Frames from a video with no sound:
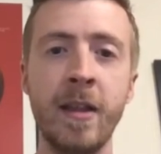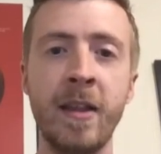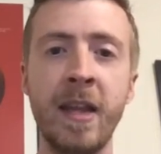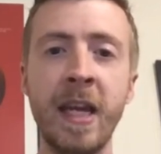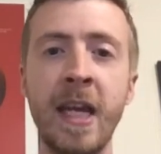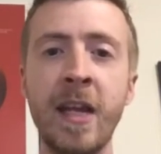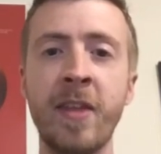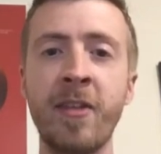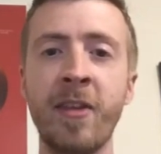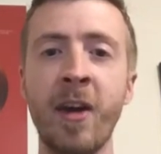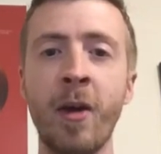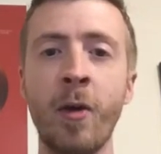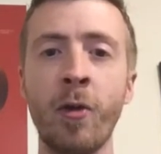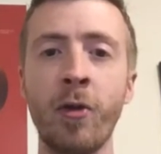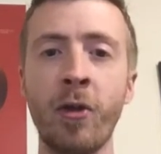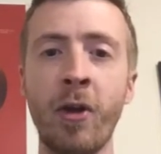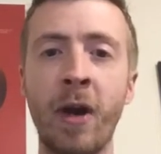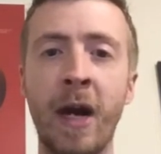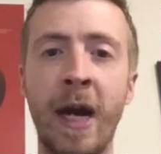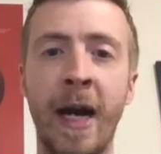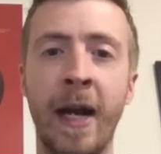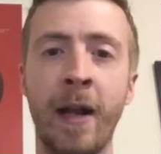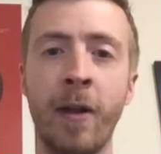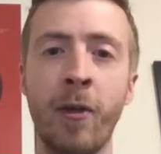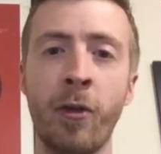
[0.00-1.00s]
details
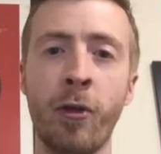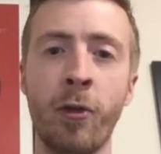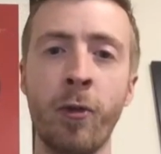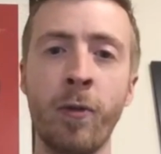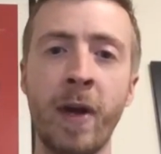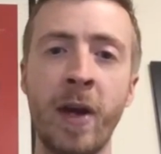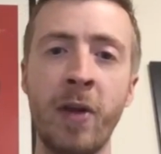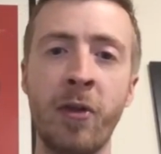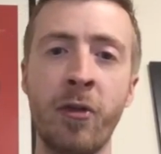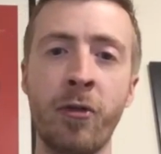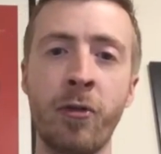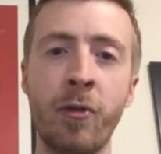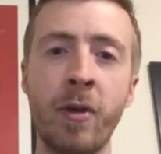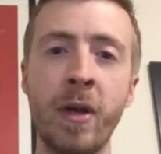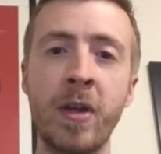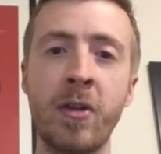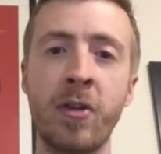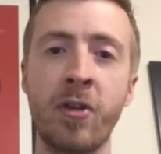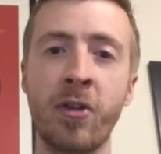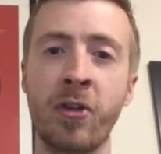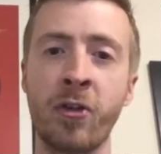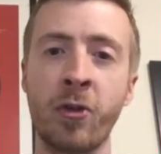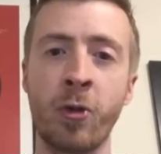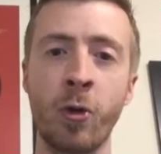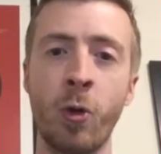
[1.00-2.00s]
like Alan Silvestri's
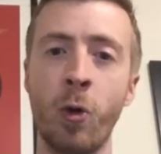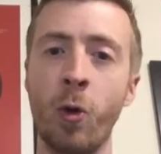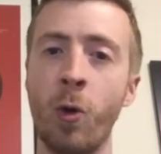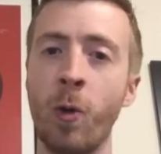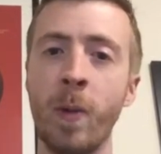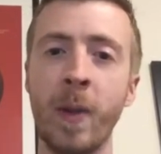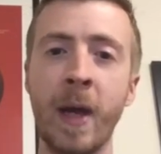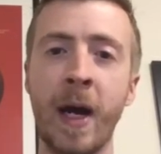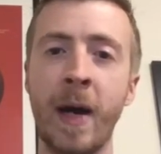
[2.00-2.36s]
score,